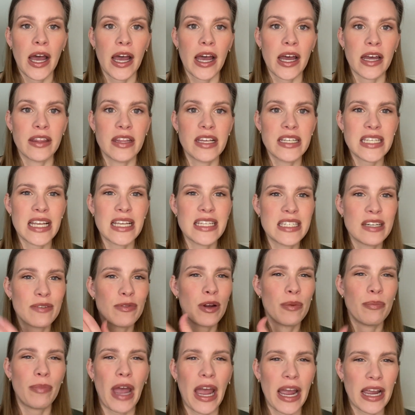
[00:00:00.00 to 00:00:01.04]
This has
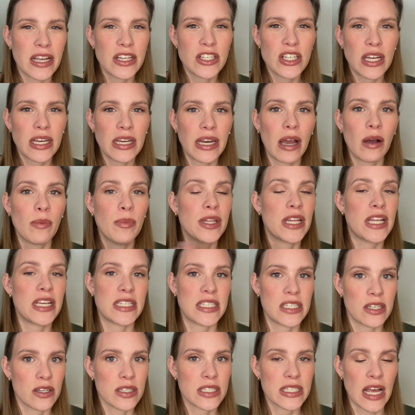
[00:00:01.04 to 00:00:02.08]
different packaging now, but they
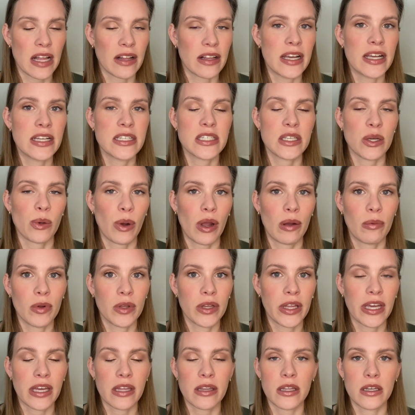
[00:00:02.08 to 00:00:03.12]
still sell it, so I will
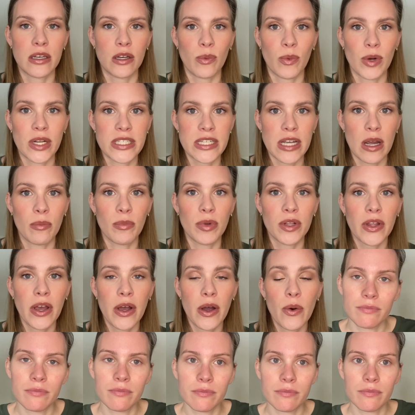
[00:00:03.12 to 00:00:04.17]
link the new one down
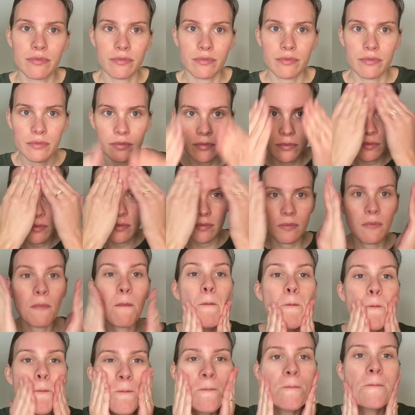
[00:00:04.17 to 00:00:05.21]
below. I really love this
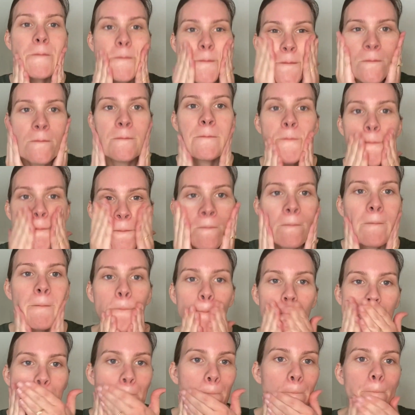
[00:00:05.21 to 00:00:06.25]
primer. It
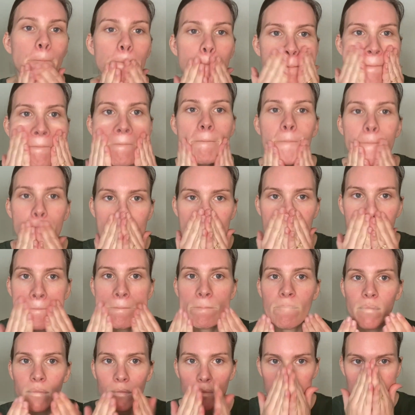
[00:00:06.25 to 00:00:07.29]
just is, it's
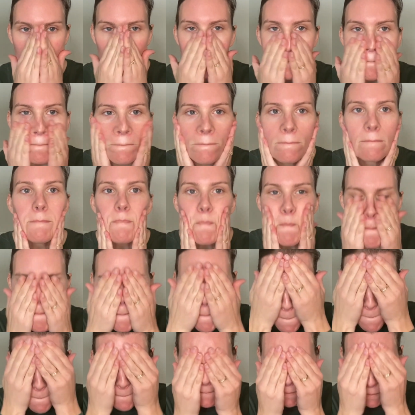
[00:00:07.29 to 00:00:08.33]
really just hydration,
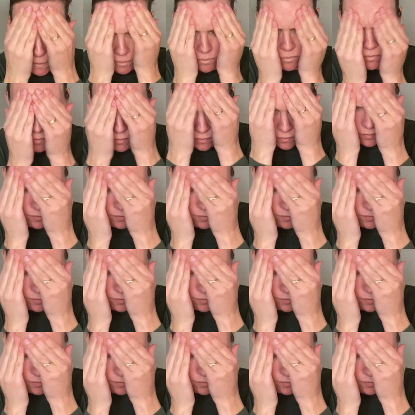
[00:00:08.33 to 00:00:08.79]
honestly.